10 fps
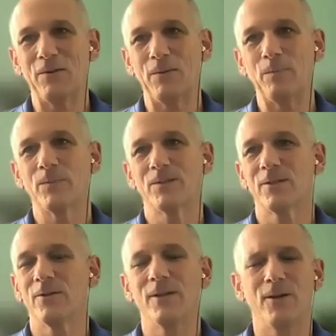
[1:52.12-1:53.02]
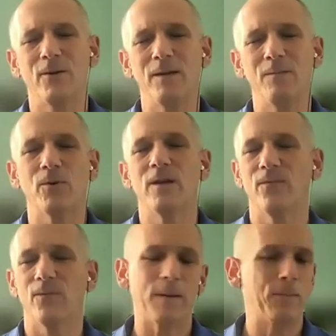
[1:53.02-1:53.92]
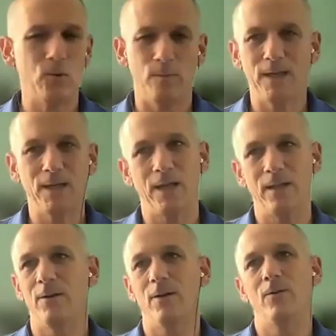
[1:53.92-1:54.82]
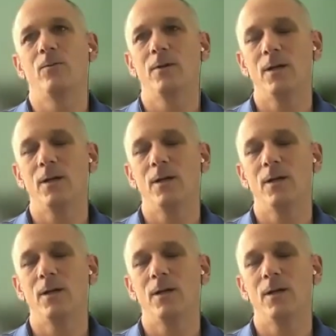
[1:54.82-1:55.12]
you. So, in brief, for people who may not know,